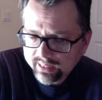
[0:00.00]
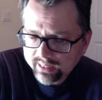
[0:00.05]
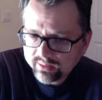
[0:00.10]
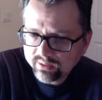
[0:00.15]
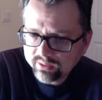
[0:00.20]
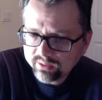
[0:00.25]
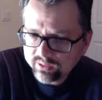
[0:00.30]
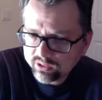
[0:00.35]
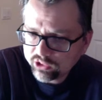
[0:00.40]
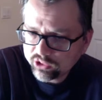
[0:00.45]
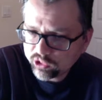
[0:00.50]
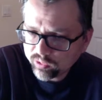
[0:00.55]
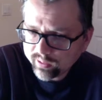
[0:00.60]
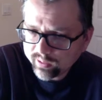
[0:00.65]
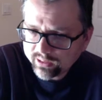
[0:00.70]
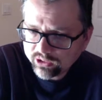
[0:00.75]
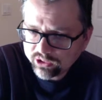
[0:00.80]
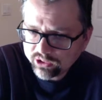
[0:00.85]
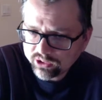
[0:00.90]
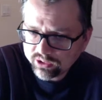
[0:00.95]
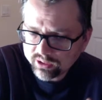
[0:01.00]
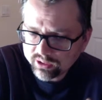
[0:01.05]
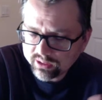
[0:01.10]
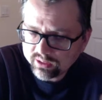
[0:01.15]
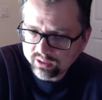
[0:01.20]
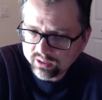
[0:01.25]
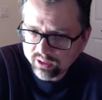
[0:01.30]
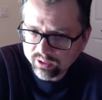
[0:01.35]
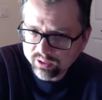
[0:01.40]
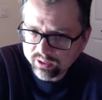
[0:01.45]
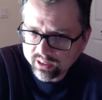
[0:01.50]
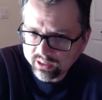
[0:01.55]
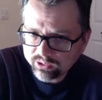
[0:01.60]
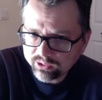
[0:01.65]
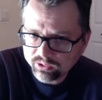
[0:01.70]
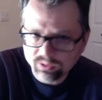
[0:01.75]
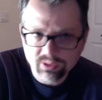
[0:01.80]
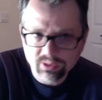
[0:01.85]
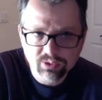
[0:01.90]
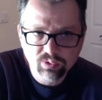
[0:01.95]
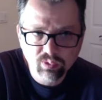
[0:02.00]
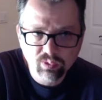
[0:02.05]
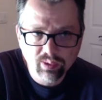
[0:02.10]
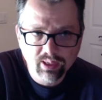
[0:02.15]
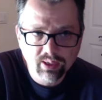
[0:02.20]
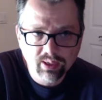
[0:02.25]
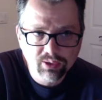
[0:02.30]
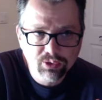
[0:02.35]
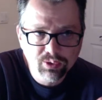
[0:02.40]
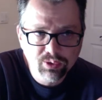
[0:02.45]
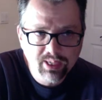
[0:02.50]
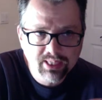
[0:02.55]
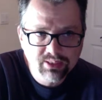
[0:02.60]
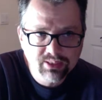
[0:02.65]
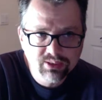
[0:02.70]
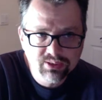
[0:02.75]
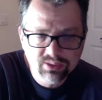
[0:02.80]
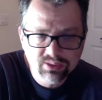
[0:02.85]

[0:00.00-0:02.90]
situations in these other countries where you had